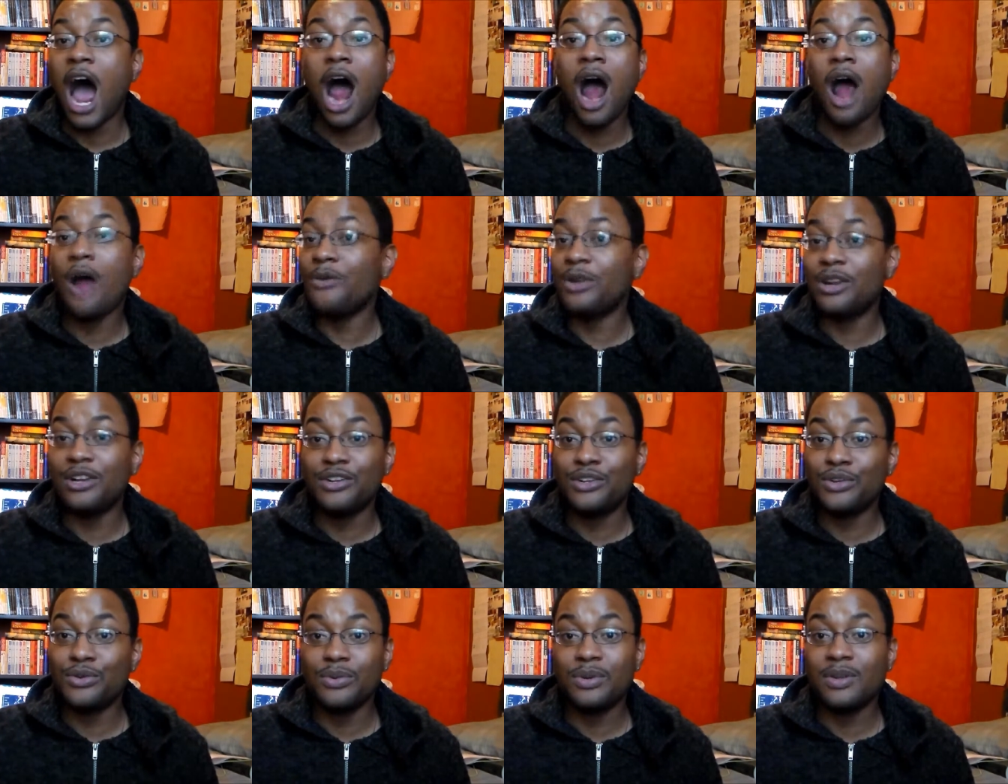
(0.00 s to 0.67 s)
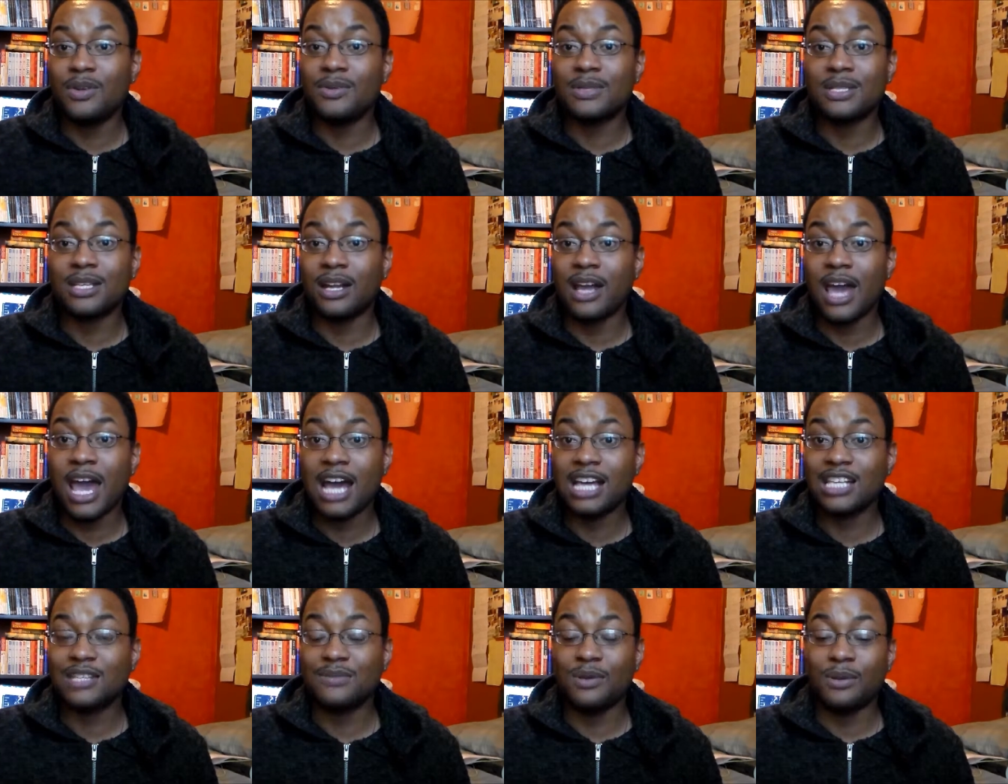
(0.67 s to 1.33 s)
I already knew he was going
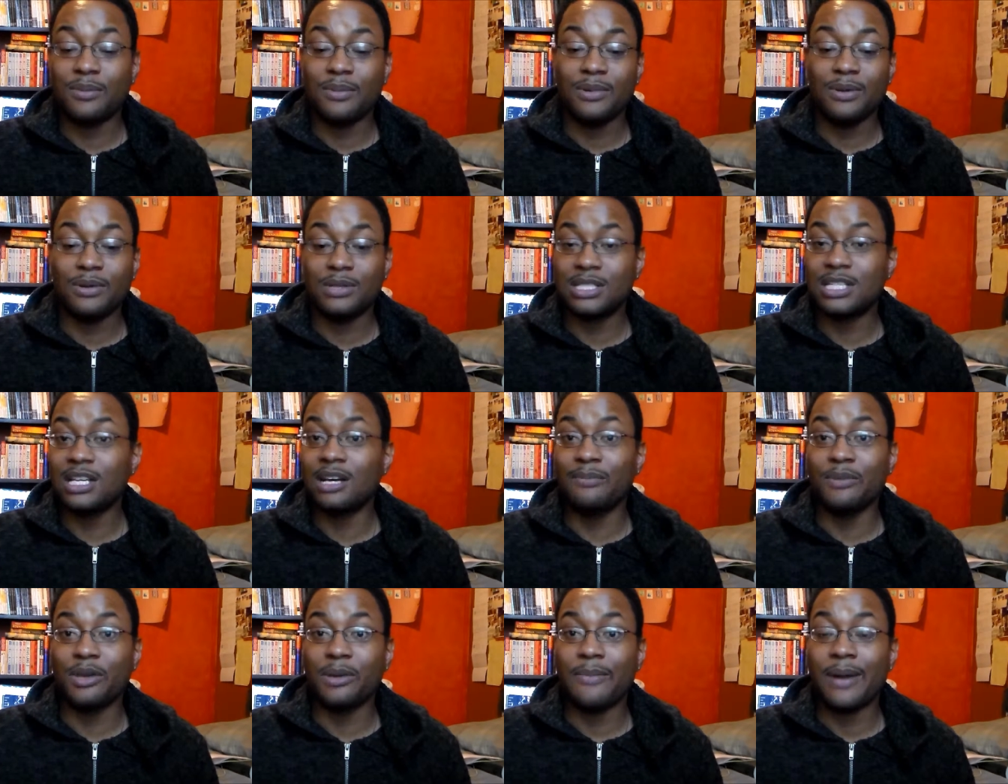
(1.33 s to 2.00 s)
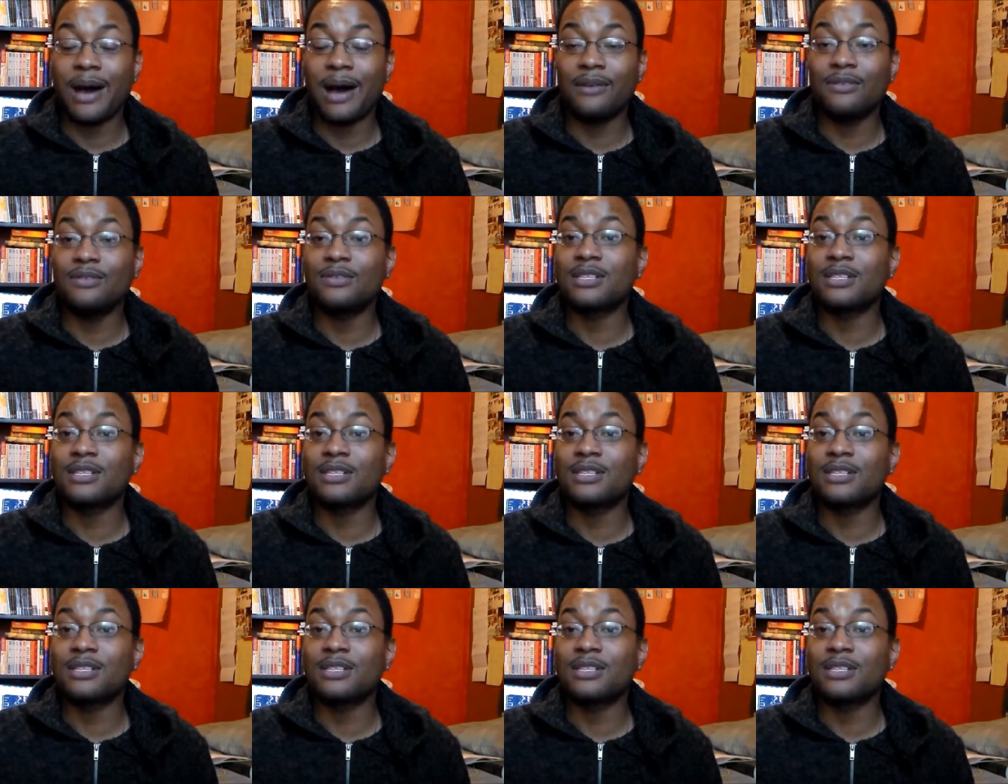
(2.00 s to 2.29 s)
to ask me, tell me about.